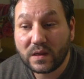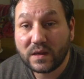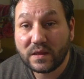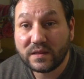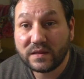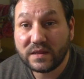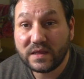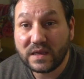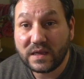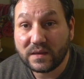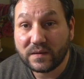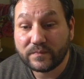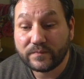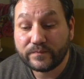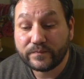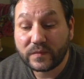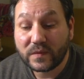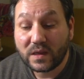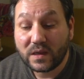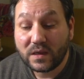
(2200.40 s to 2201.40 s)
D.
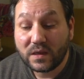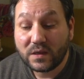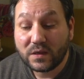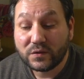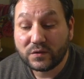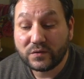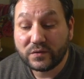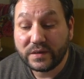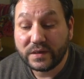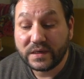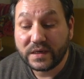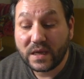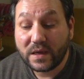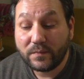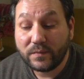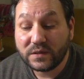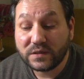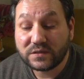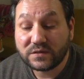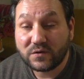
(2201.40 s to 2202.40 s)
To
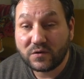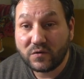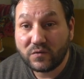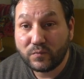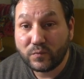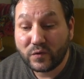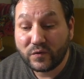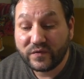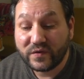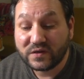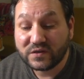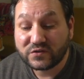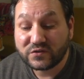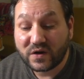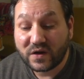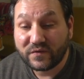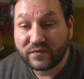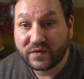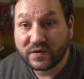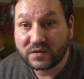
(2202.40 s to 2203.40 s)
enable slow-moving
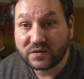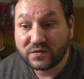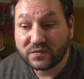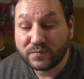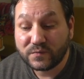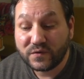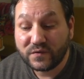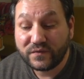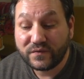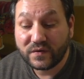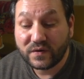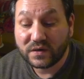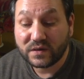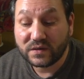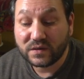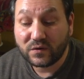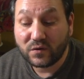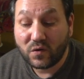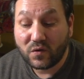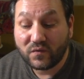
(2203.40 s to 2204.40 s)
traffic to move
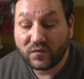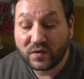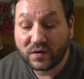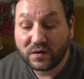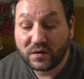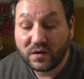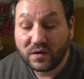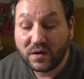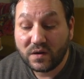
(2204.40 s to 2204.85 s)
further over